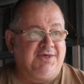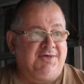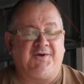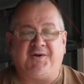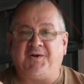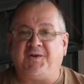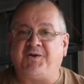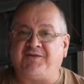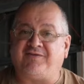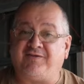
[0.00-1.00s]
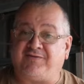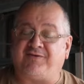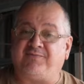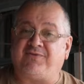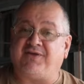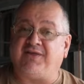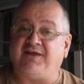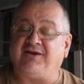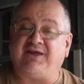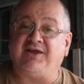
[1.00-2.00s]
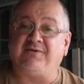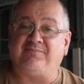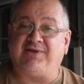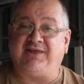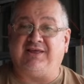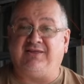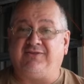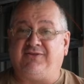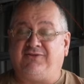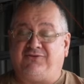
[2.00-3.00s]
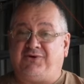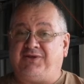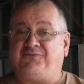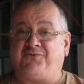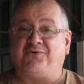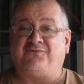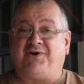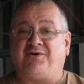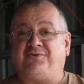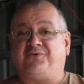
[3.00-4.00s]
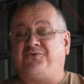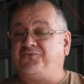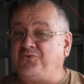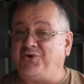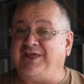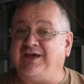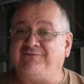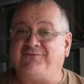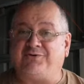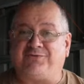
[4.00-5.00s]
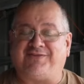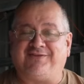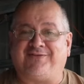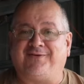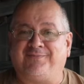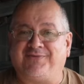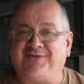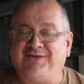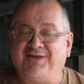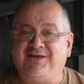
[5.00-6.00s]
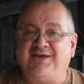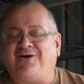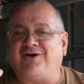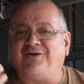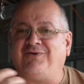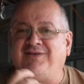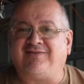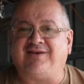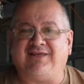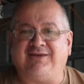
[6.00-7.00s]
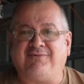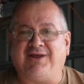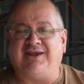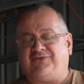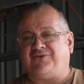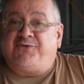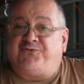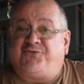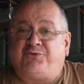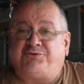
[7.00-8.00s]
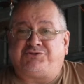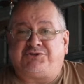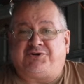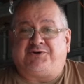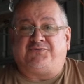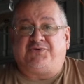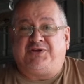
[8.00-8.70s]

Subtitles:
a lot of systems are now going to be 24 volt or 48 volt systems. I recently went to the 4Drive